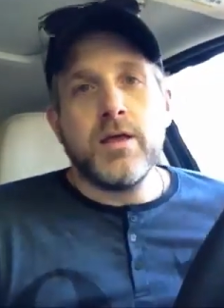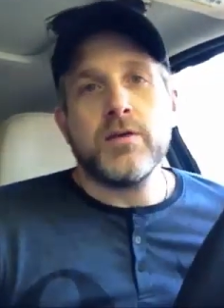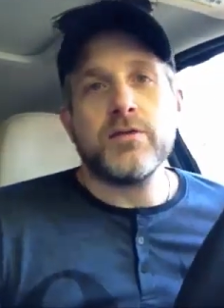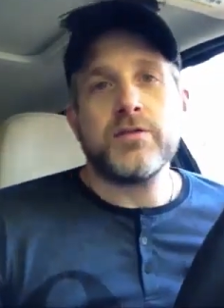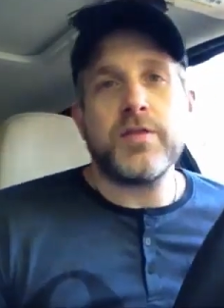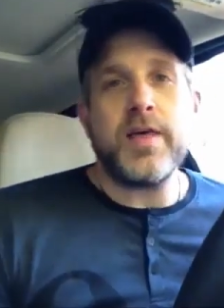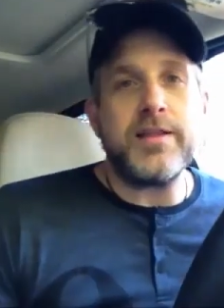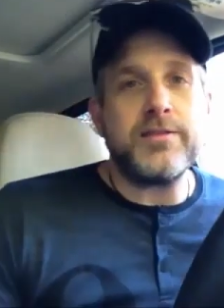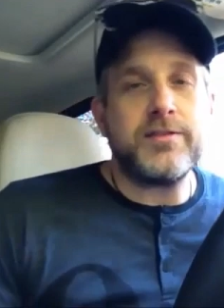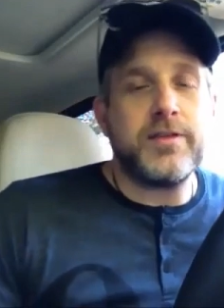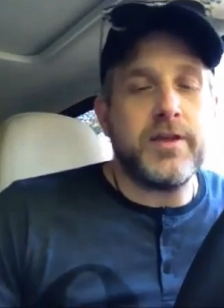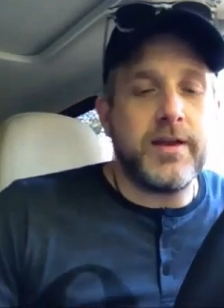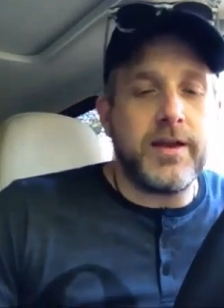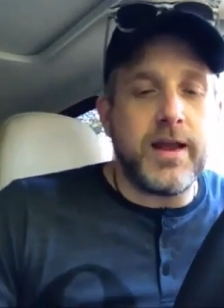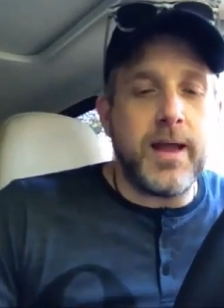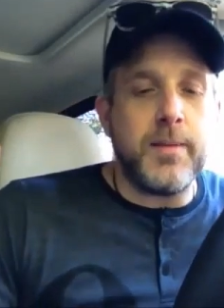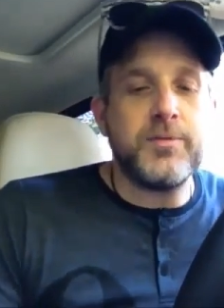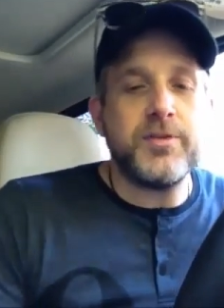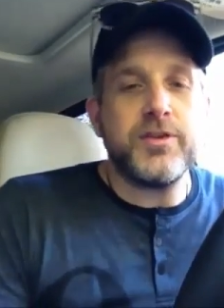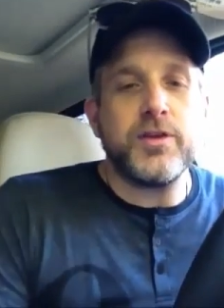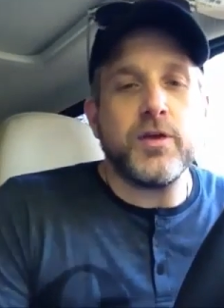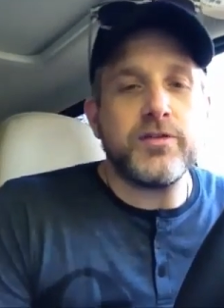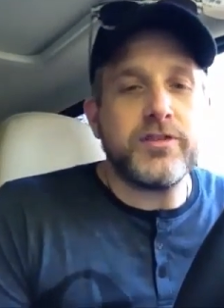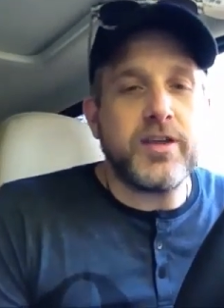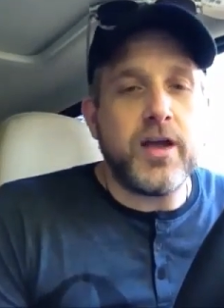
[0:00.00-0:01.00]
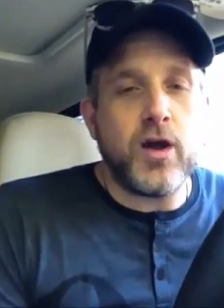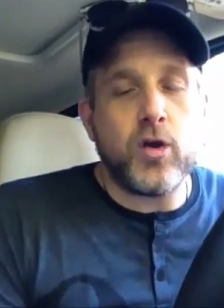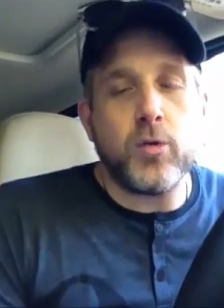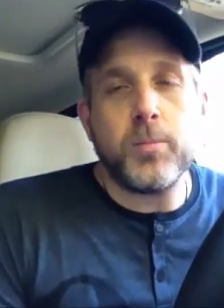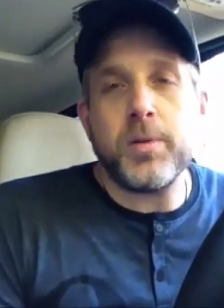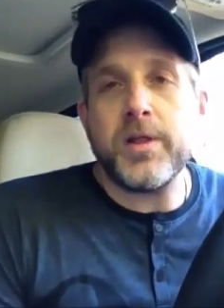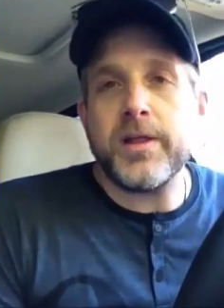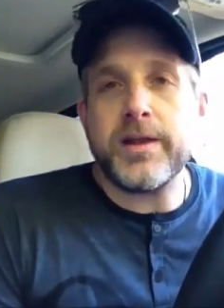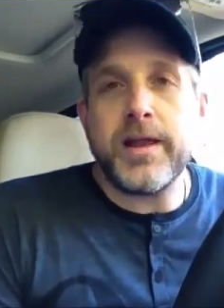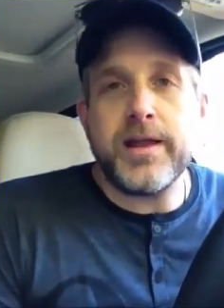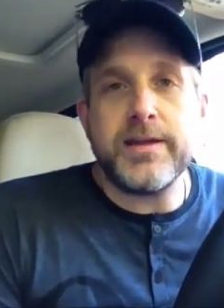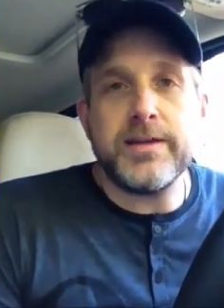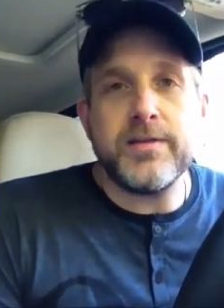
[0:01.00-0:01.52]
So that's it. I'm still
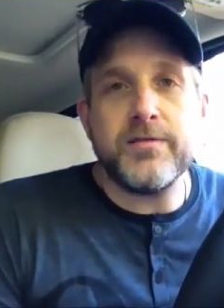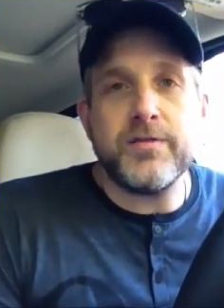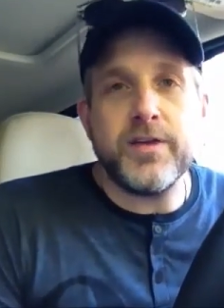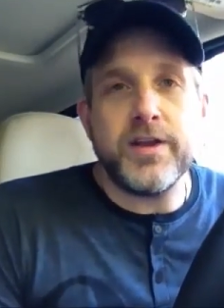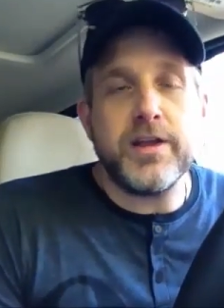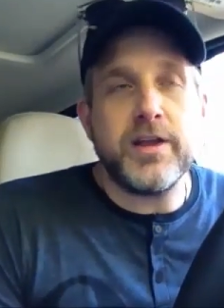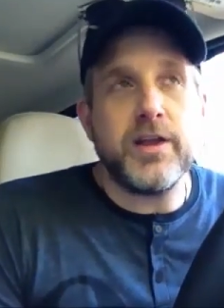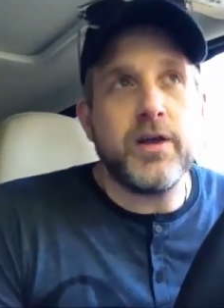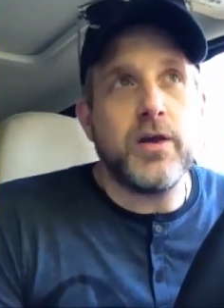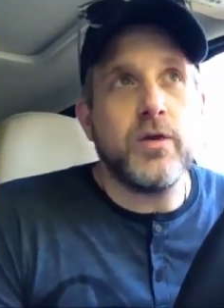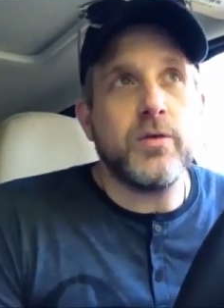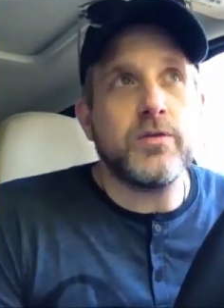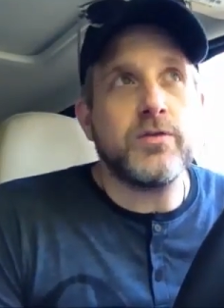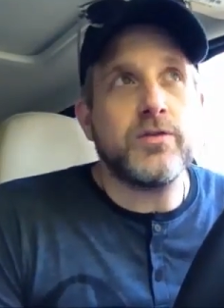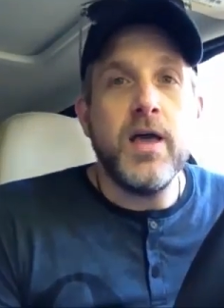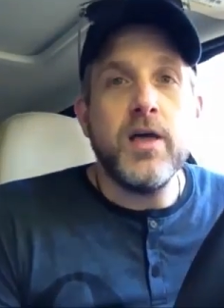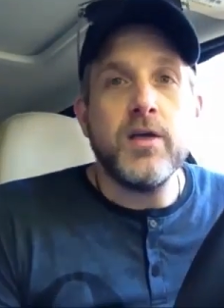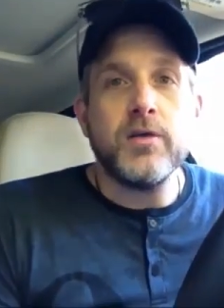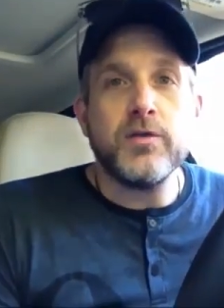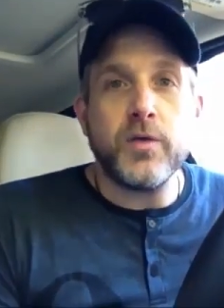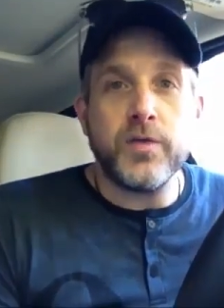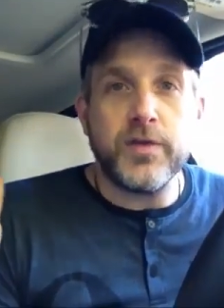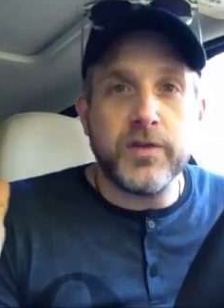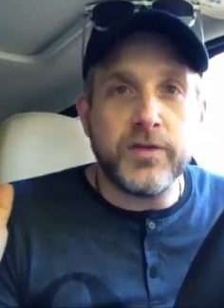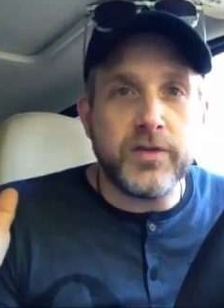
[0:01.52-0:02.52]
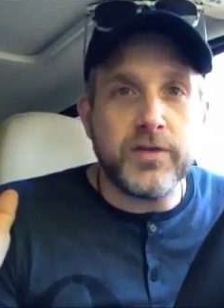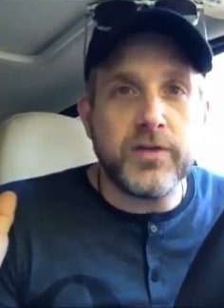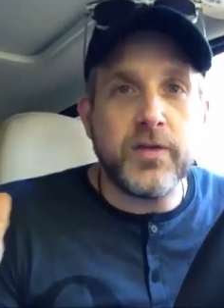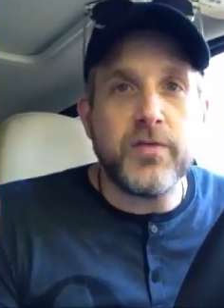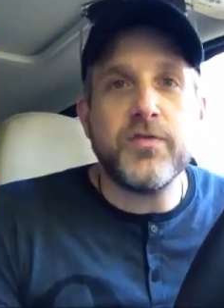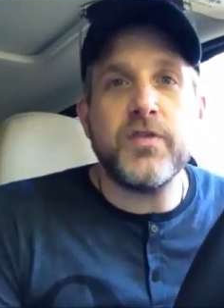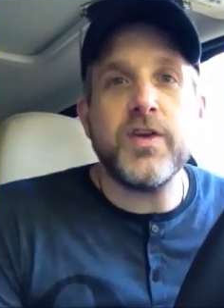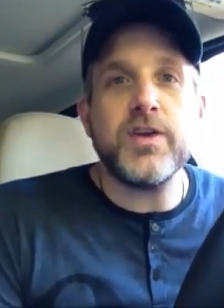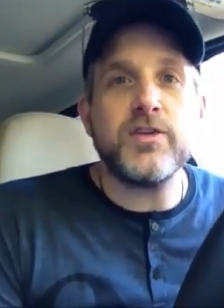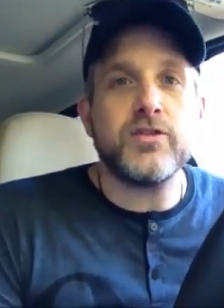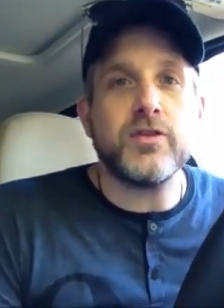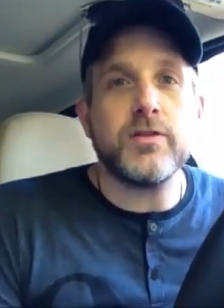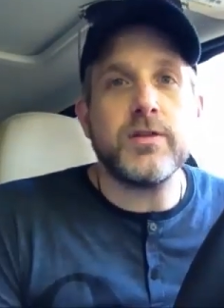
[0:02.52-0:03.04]
terrible at ending videos, so this is
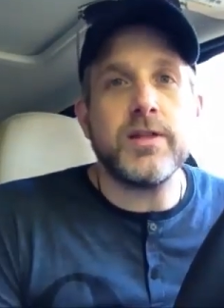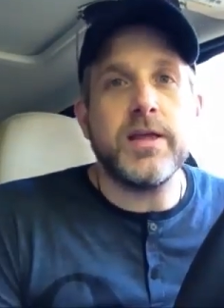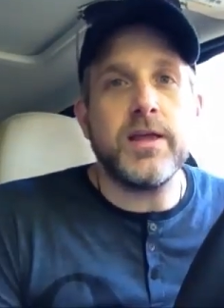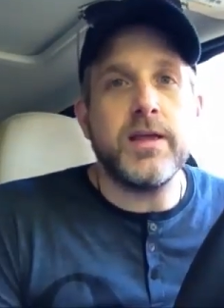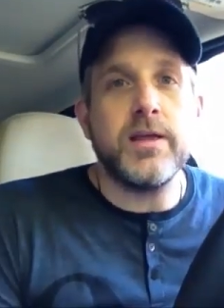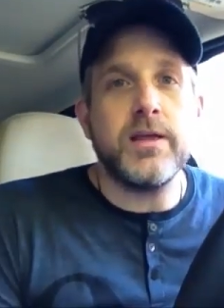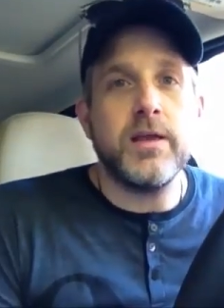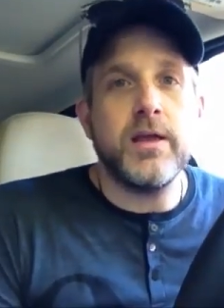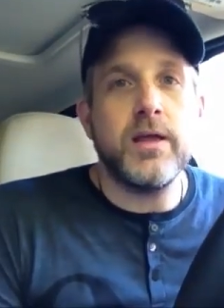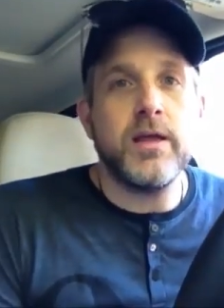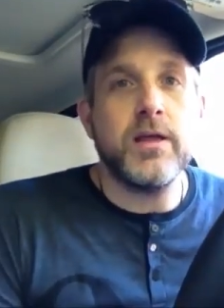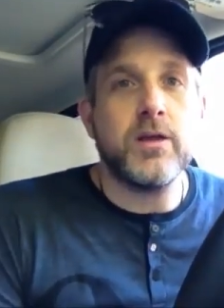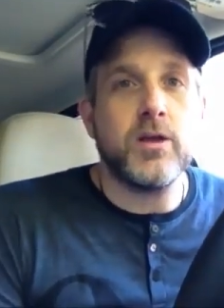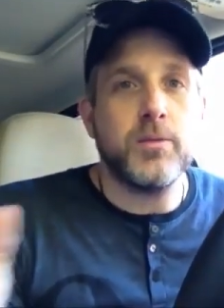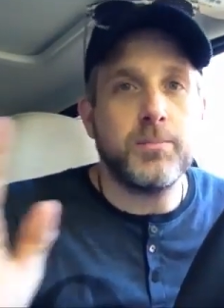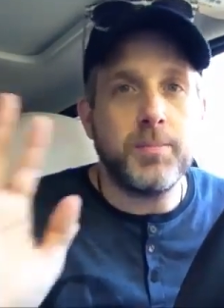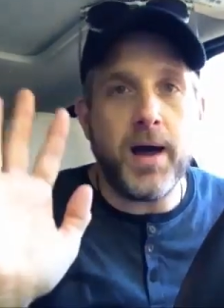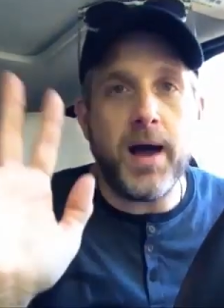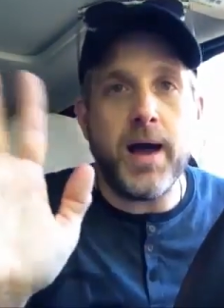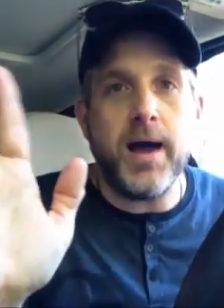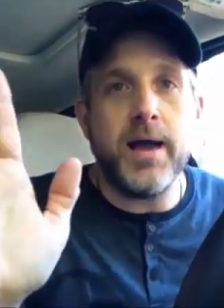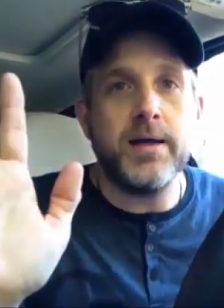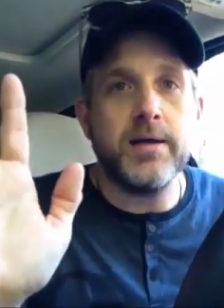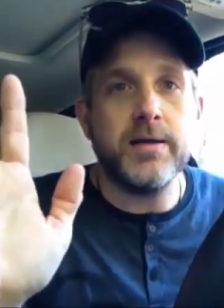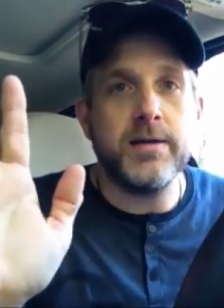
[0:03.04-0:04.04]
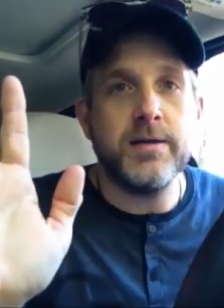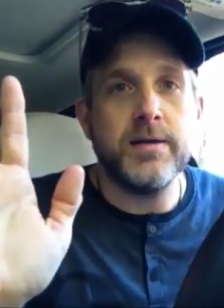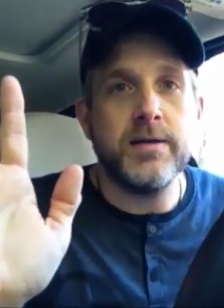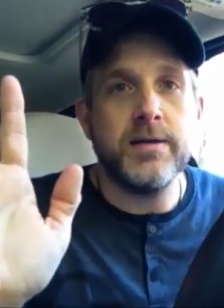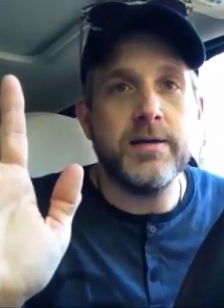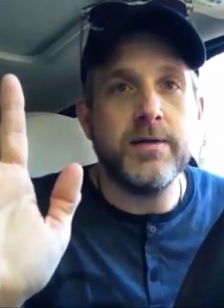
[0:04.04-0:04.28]
officially goodbye